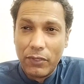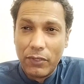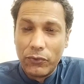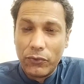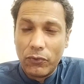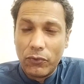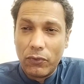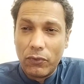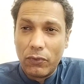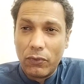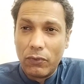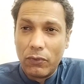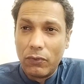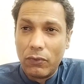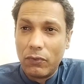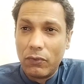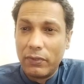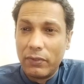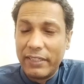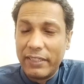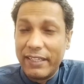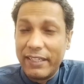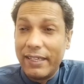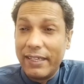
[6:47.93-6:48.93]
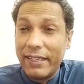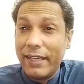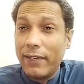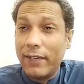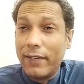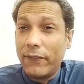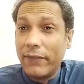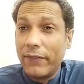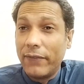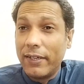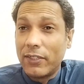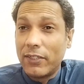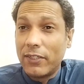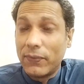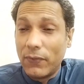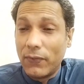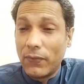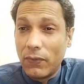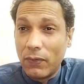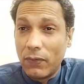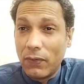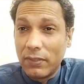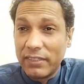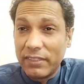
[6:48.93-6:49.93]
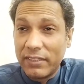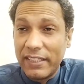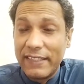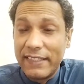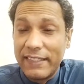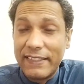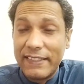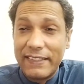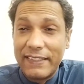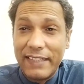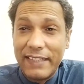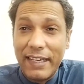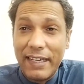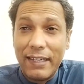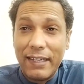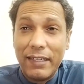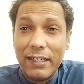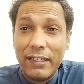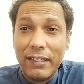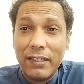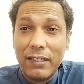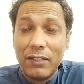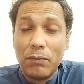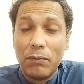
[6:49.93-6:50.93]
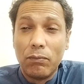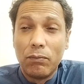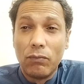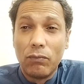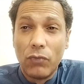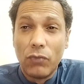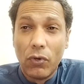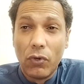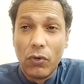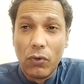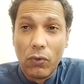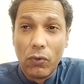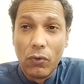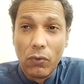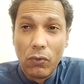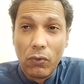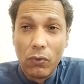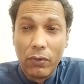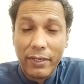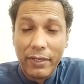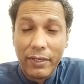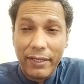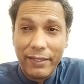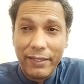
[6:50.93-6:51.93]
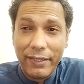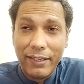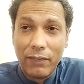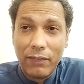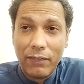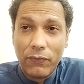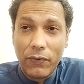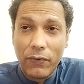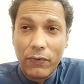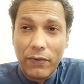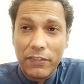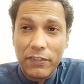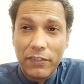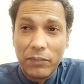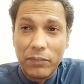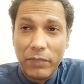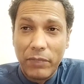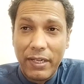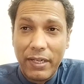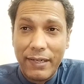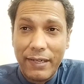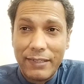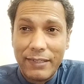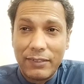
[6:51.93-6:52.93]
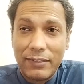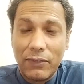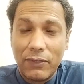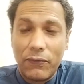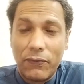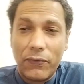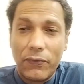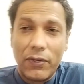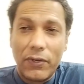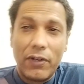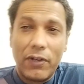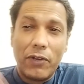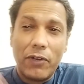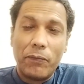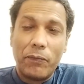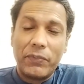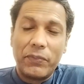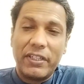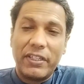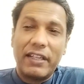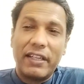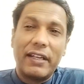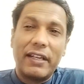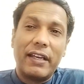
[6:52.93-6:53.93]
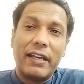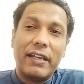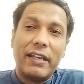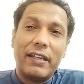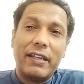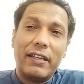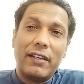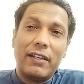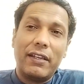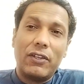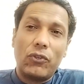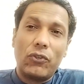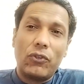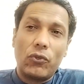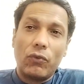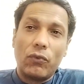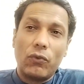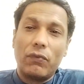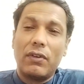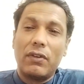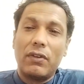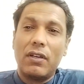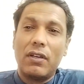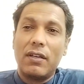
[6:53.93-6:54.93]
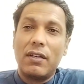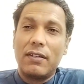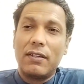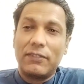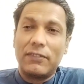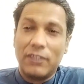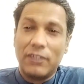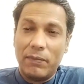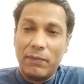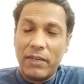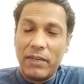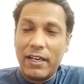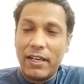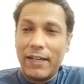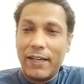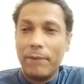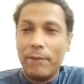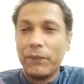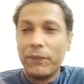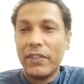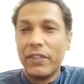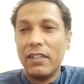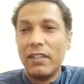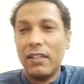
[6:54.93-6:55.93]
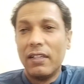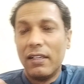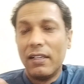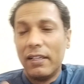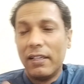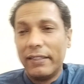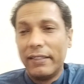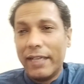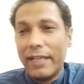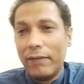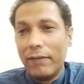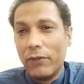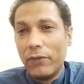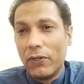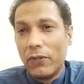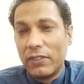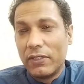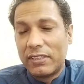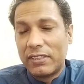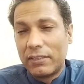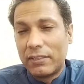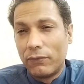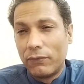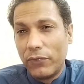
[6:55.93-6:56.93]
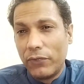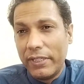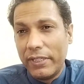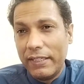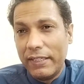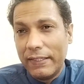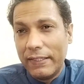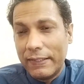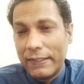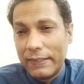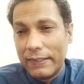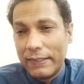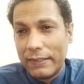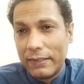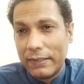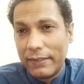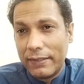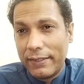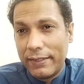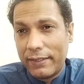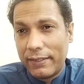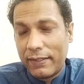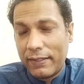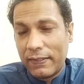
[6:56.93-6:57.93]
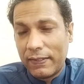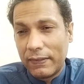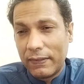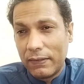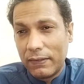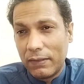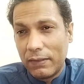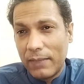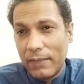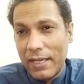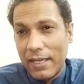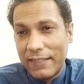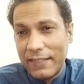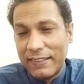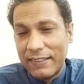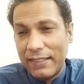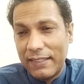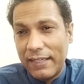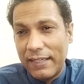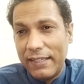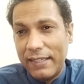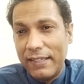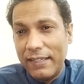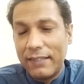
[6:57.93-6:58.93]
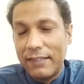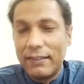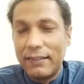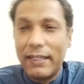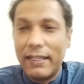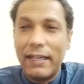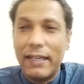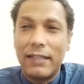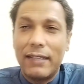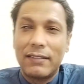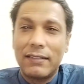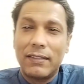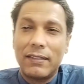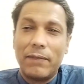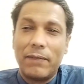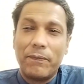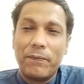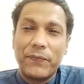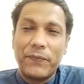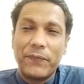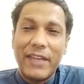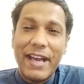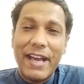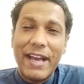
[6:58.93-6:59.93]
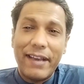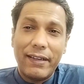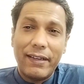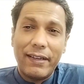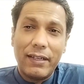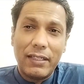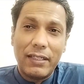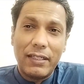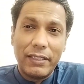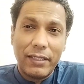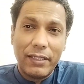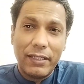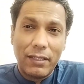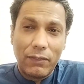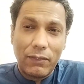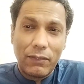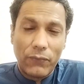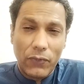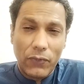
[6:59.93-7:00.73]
So Tigray Defense Force is sending more reinforcements from Tigray towards Amhara. Then we heard last night that some Eritrean